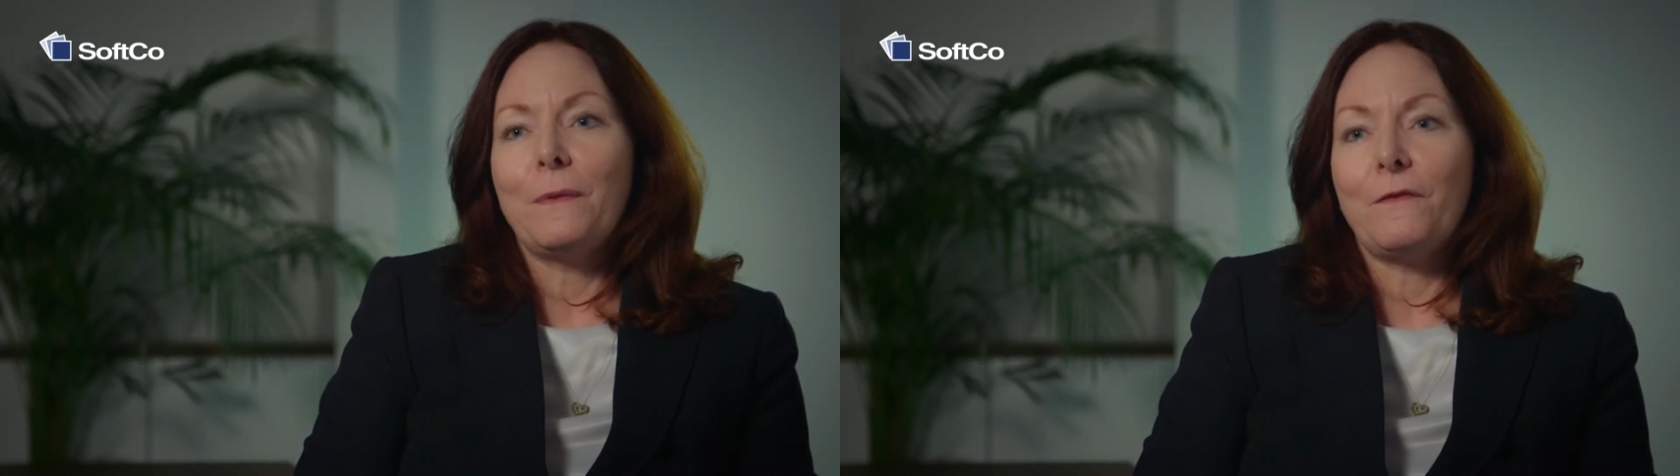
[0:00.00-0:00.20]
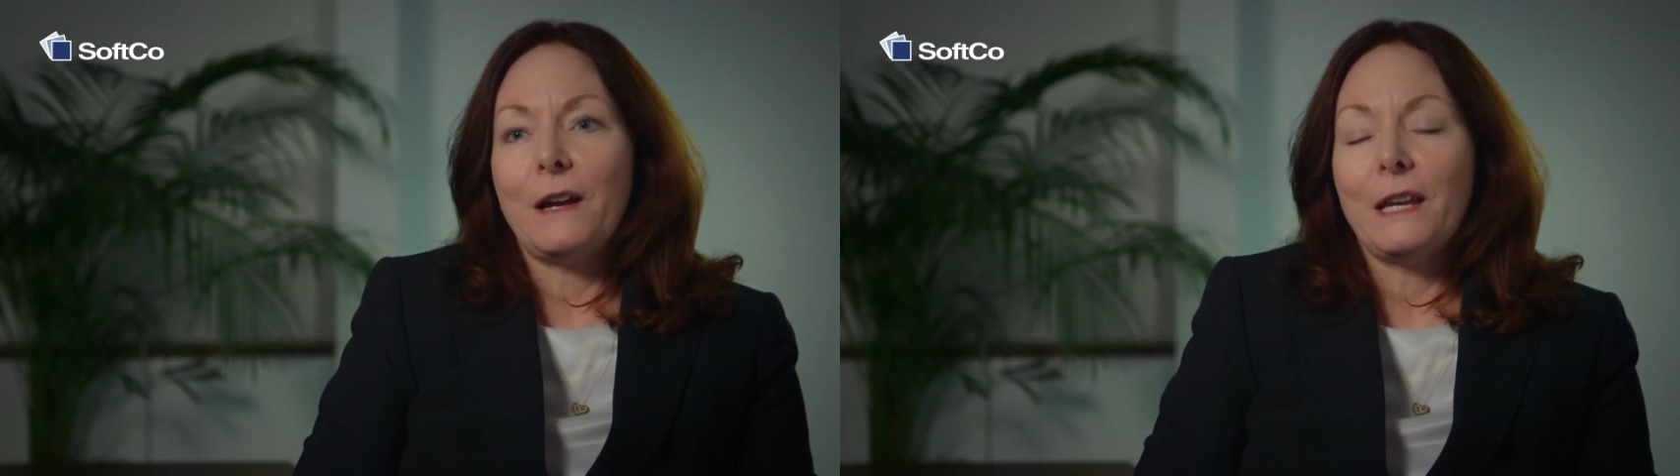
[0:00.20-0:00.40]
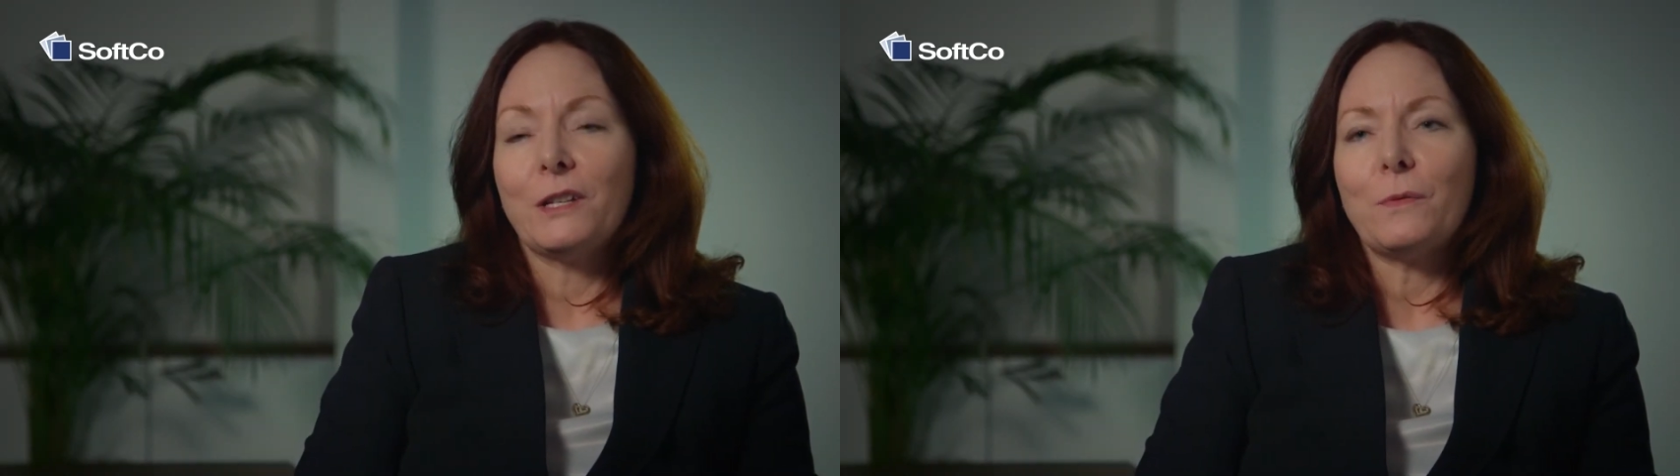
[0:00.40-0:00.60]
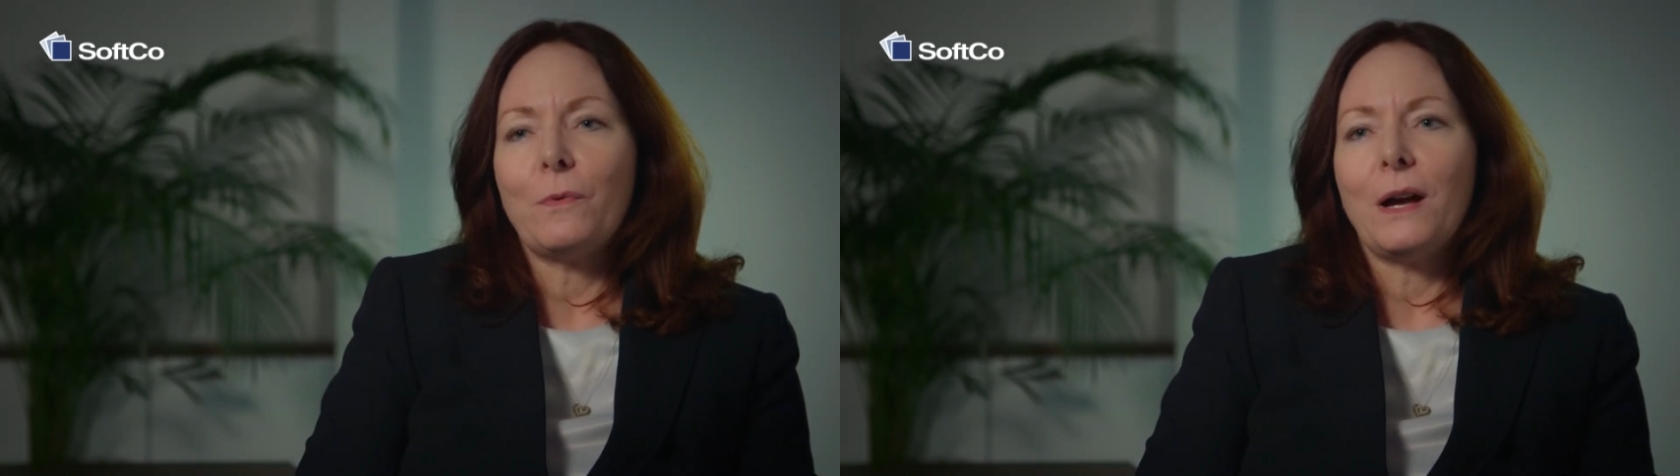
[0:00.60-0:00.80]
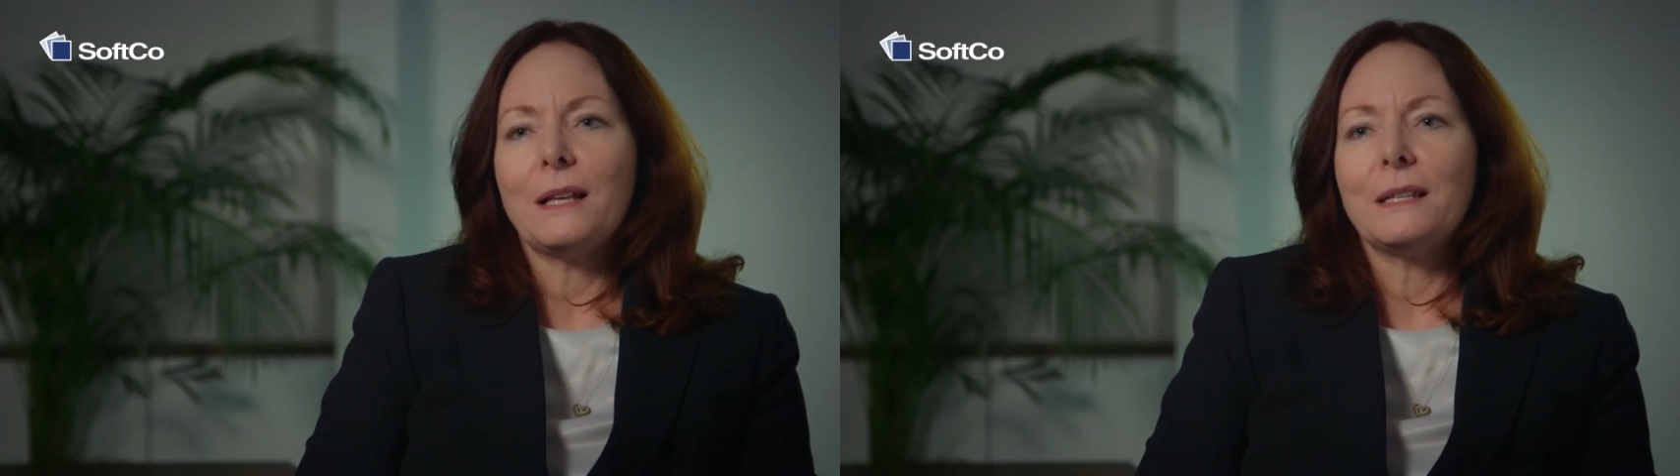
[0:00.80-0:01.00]
financial
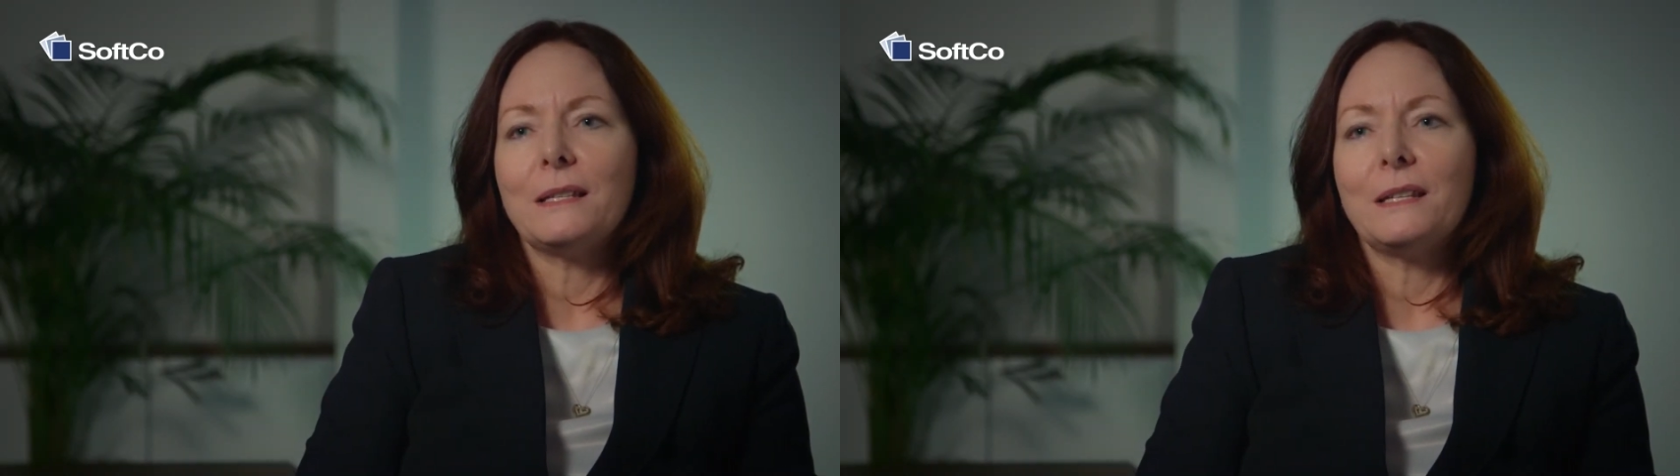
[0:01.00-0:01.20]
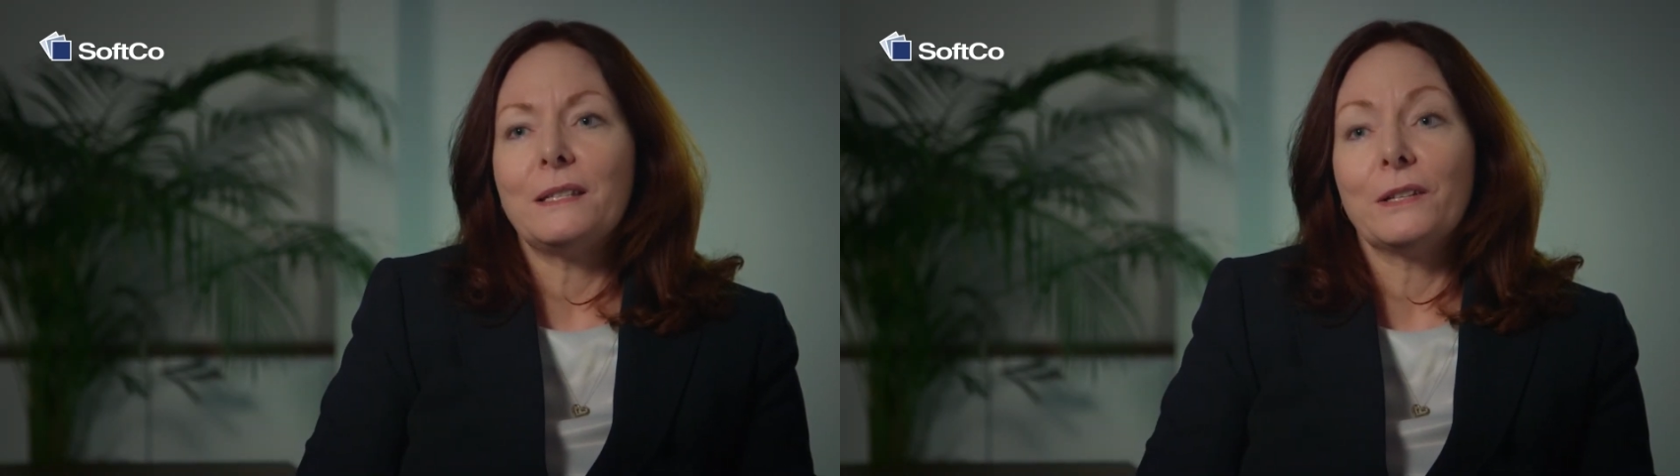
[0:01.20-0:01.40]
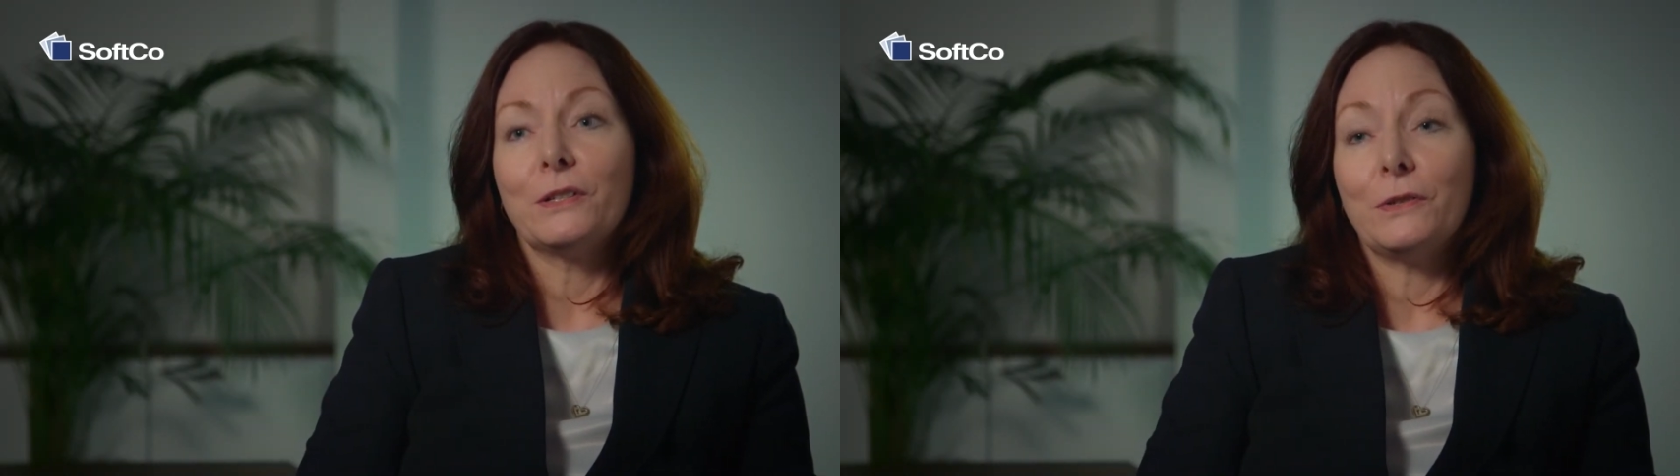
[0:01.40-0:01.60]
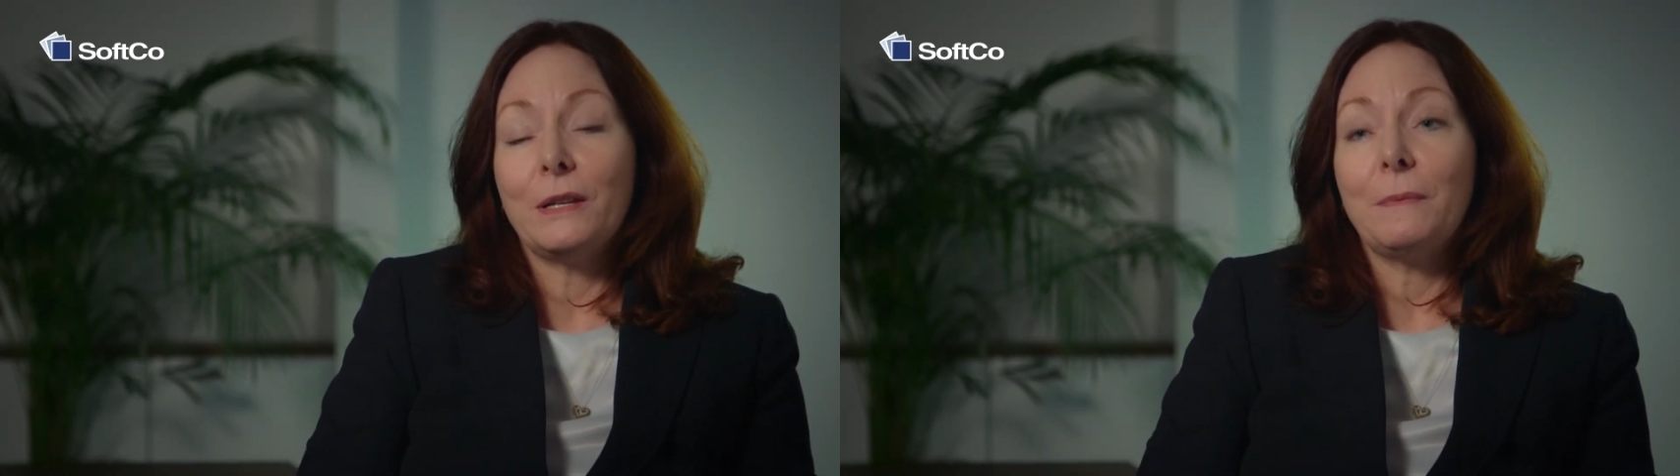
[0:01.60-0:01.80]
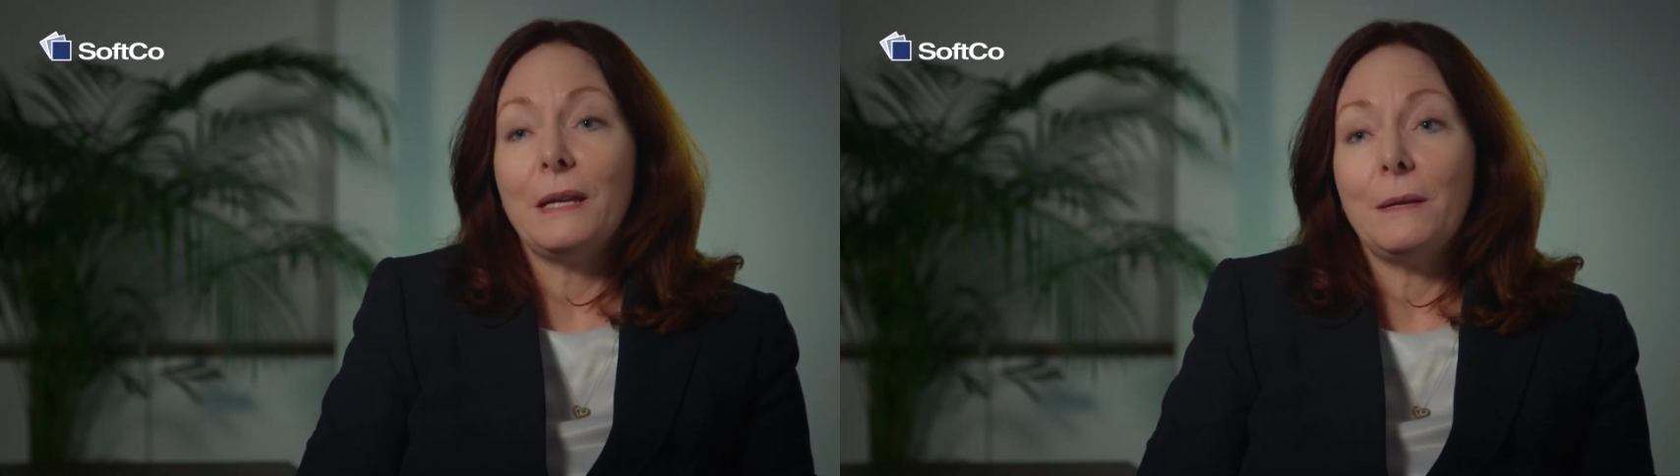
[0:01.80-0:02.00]
processes,
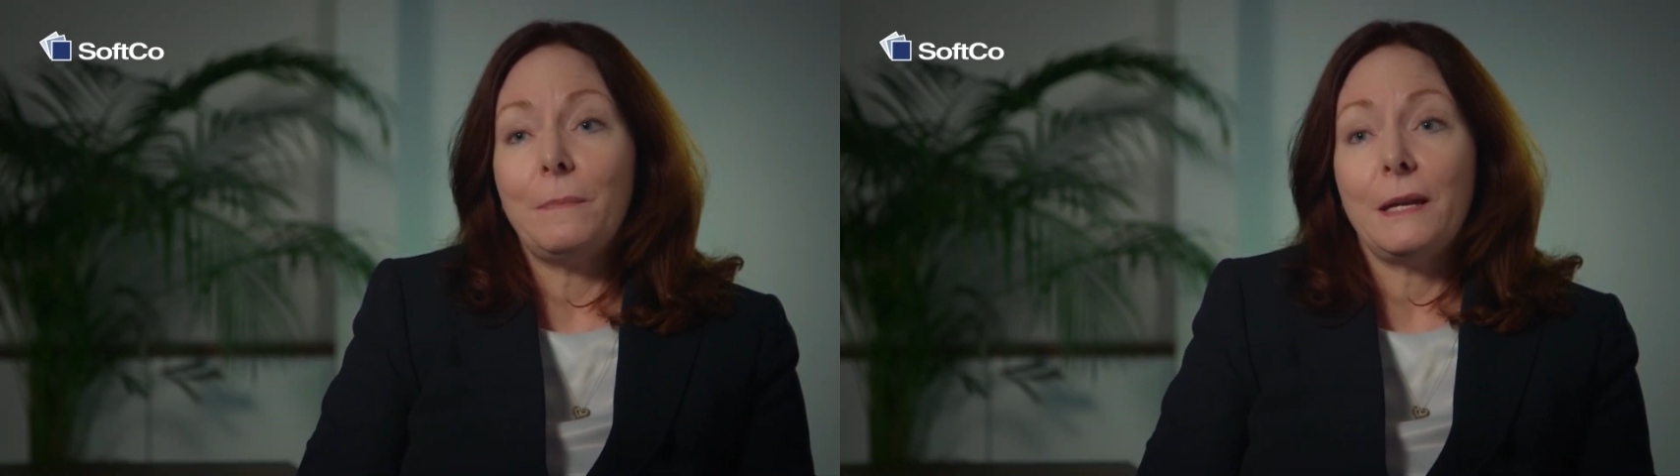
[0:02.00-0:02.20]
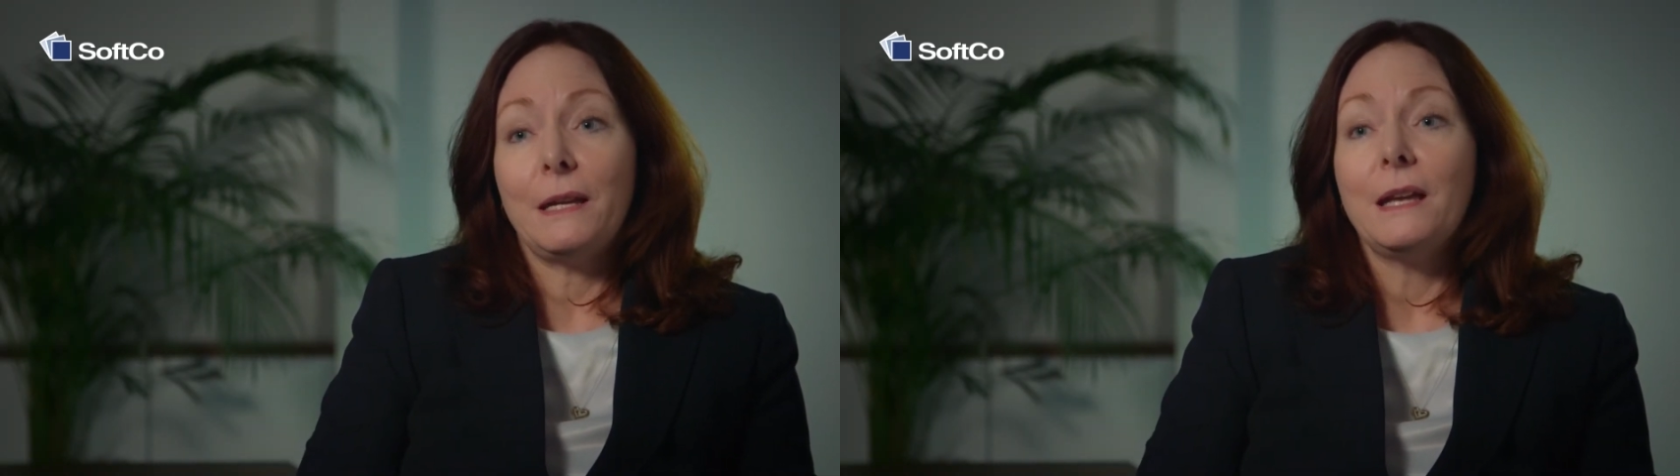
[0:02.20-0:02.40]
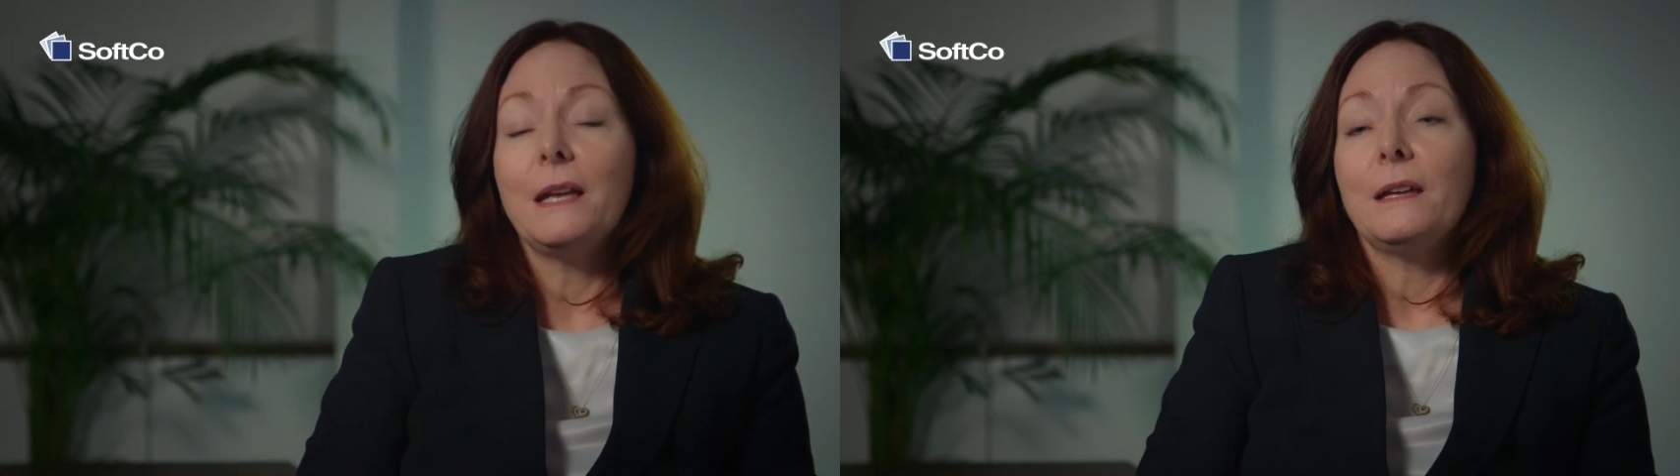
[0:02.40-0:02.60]
including P2P,